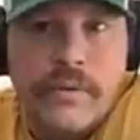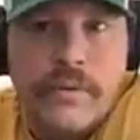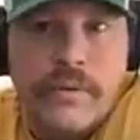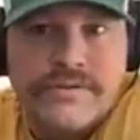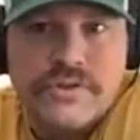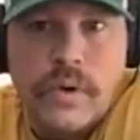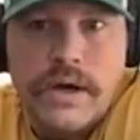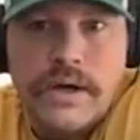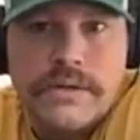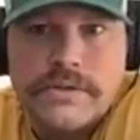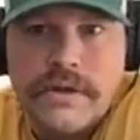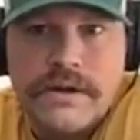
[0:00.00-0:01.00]

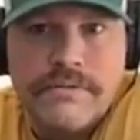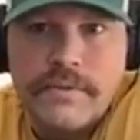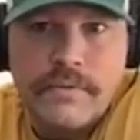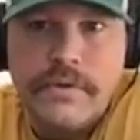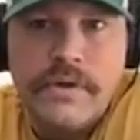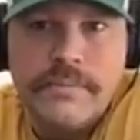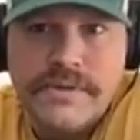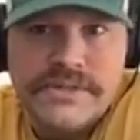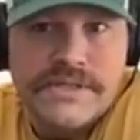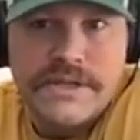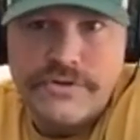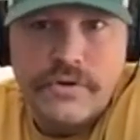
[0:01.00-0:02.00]
squads, so everything, when you hear me say
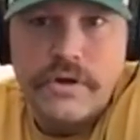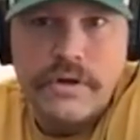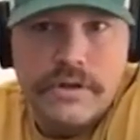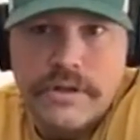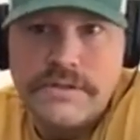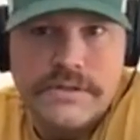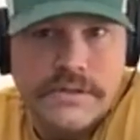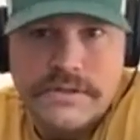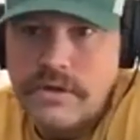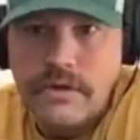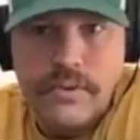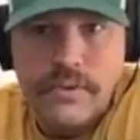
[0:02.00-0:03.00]
truck,
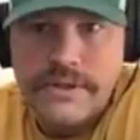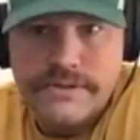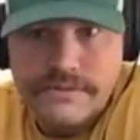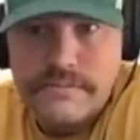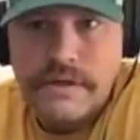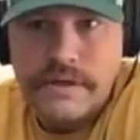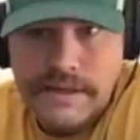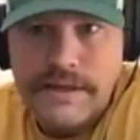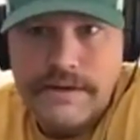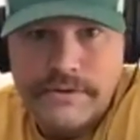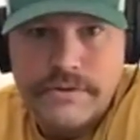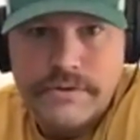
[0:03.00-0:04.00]
it's always a
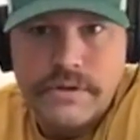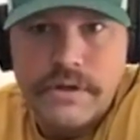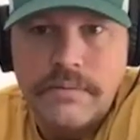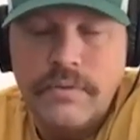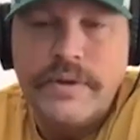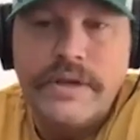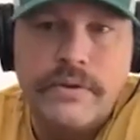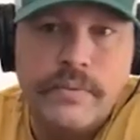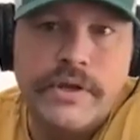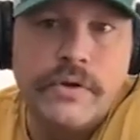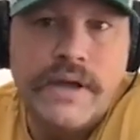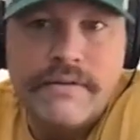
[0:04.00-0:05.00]
ladder truck. I mean, we
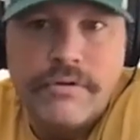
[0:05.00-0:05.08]
do have